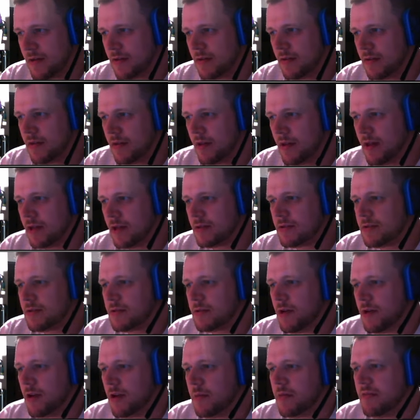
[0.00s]
Yeah, it's gonna
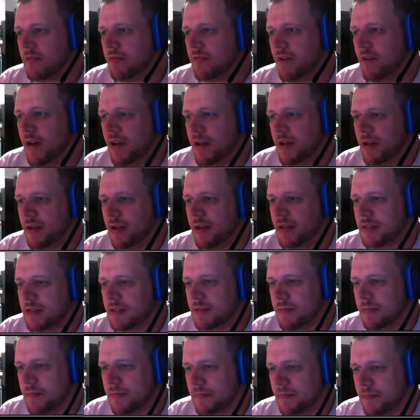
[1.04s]
be fine, I guess.
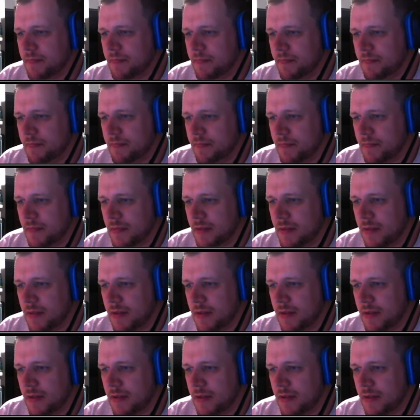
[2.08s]
All right.